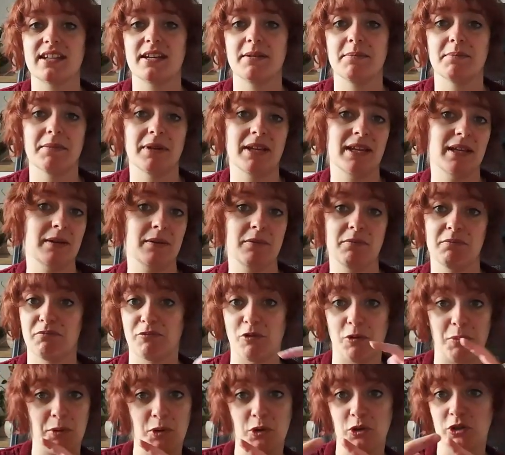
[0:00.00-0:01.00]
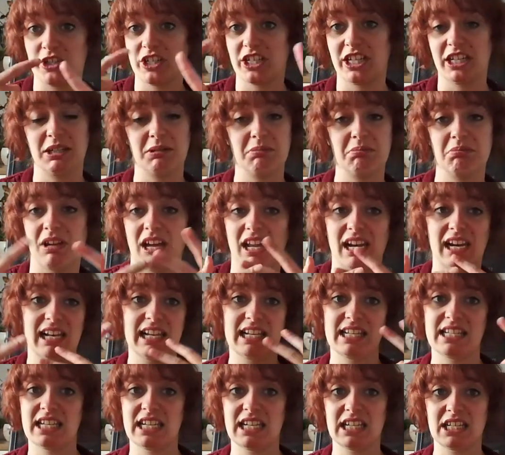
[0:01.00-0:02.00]
it be it reporting,
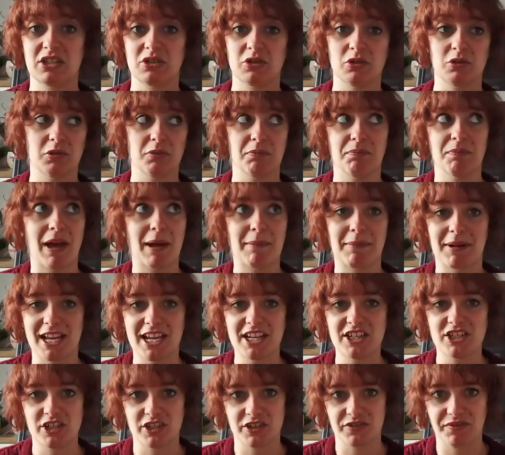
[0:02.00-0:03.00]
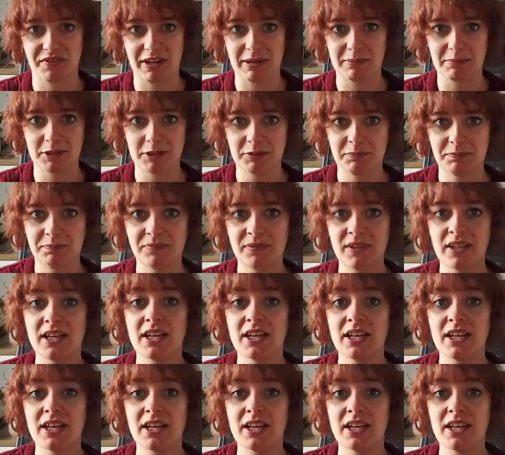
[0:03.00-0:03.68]
analytics, or application development,